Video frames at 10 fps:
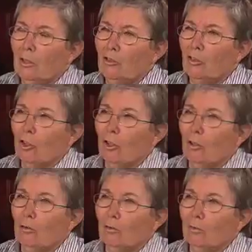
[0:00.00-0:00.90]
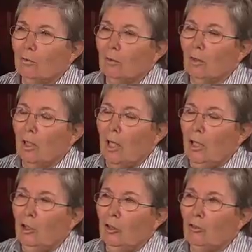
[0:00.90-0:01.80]
So I
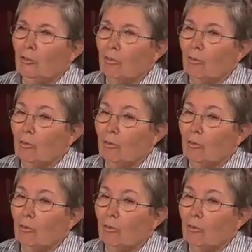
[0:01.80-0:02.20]
just